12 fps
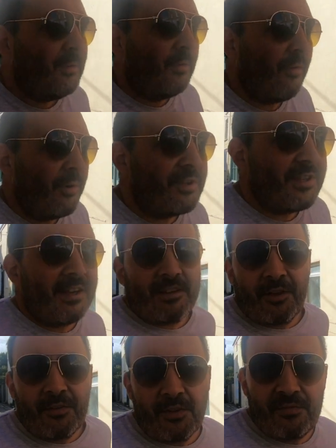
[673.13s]
We've already checked
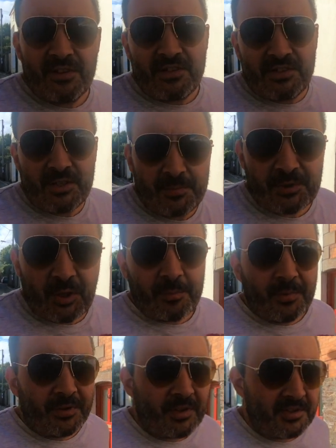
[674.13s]
out that the fish and chip shop
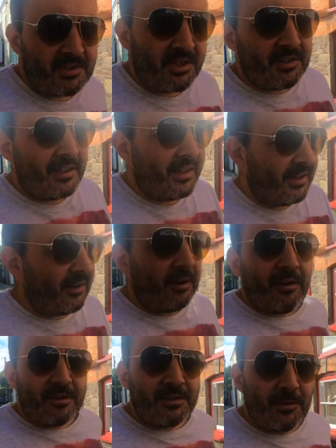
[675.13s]
it doesn't shut till 8
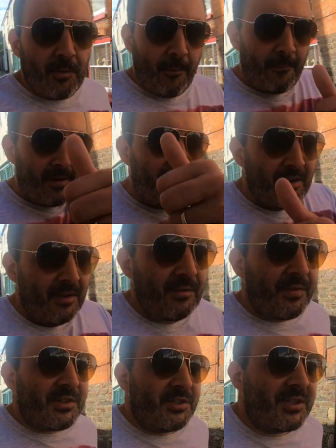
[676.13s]
o'clock, so
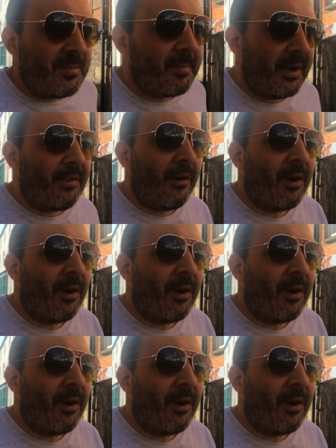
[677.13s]
fish and chip by the